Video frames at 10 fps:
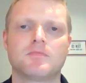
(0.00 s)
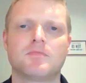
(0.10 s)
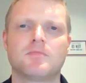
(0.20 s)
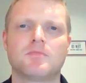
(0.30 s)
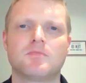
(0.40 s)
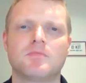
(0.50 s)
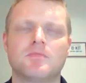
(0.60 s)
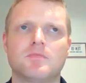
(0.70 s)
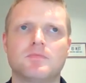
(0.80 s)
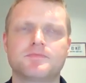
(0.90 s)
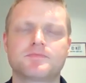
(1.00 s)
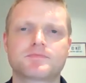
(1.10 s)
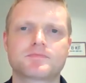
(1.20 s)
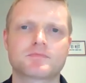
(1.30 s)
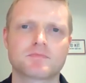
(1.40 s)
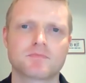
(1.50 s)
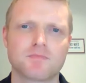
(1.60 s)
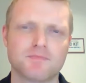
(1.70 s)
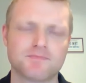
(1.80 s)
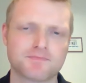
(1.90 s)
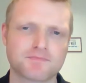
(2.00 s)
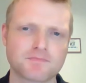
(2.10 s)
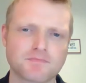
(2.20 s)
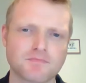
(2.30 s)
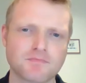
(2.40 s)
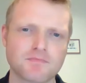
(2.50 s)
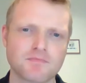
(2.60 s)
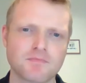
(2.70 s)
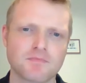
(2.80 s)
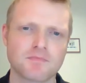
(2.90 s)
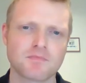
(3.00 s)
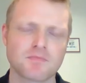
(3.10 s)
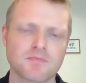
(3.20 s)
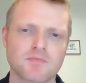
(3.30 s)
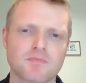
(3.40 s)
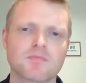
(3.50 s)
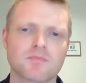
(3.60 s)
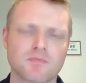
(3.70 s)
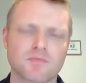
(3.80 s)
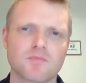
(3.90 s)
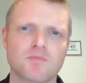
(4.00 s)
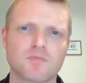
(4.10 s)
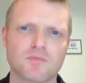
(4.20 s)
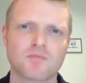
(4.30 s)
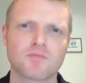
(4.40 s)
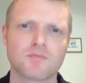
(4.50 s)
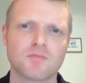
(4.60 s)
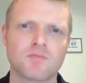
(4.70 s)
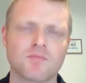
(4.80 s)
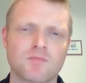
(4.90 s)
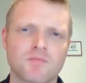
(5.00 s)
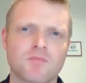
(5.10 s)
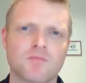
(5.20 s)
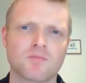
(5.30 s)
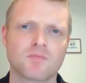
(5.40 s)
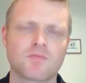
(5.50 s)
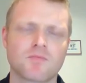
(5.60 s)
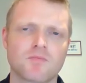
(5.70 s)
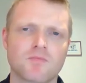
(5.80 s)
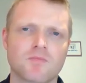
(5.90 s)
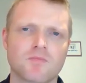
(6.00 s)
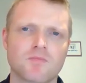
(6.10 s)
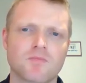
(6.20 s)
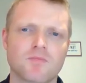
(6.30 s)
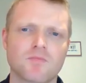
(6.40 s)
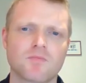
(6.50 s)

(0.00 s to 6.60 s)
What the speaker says: The person shown says nothing.